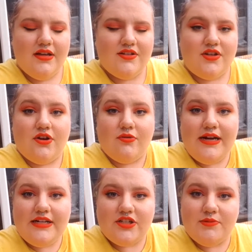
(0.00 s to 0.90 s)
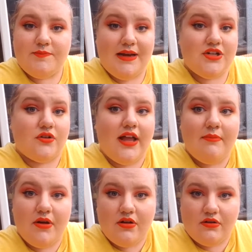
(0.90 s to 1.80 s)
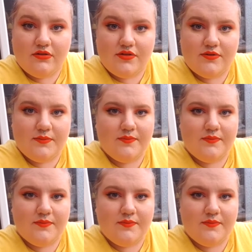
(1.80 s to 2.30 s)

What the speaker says: secrete some special chemicals.